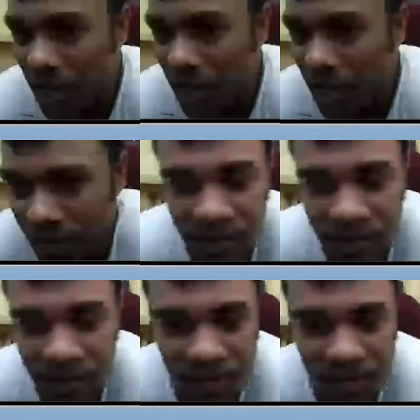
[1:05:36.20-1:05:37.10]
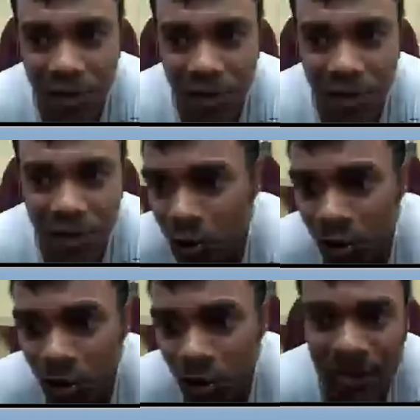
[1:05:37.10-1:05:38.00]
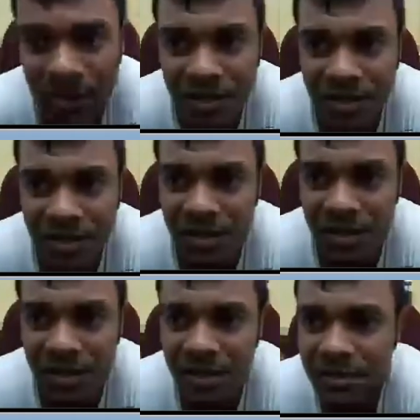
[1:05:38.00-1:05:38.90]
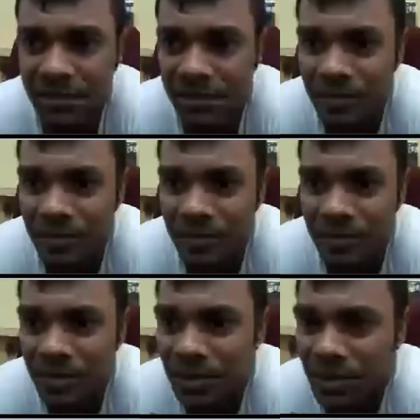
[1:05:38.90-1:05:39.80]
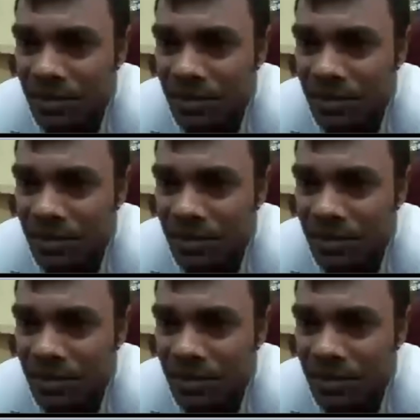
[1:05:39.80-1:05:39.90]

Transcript: Google.com, YouTube. It's, uh, you think so?